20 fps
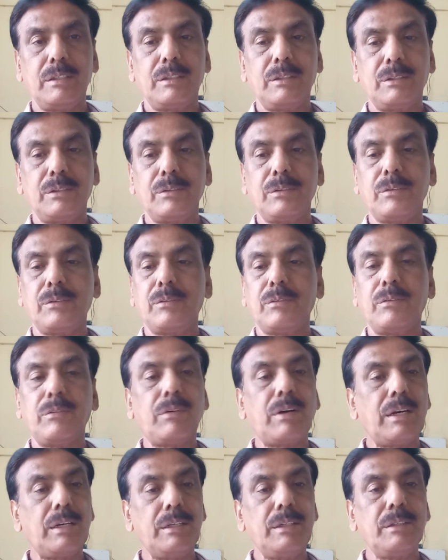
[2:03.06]
So
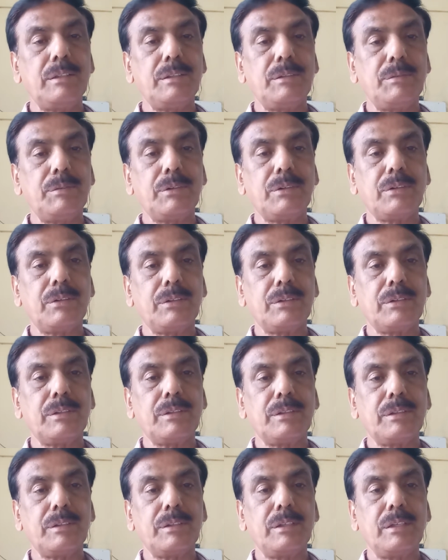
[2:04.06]
why? It's
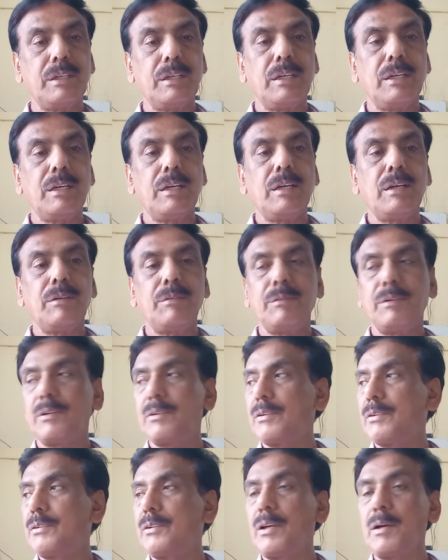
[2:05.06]

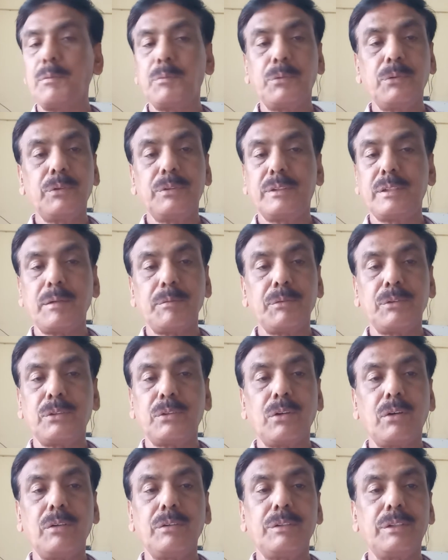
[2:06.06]
because you have put some
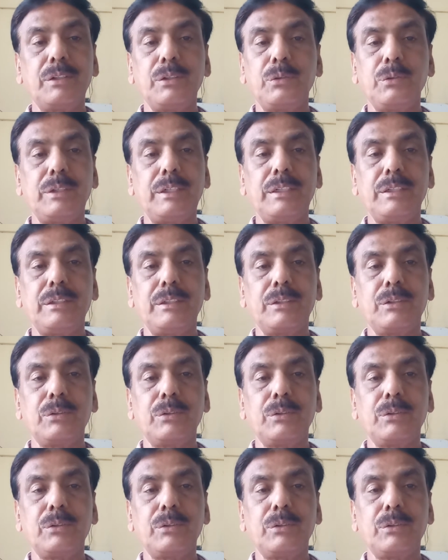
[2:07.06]
salt into it,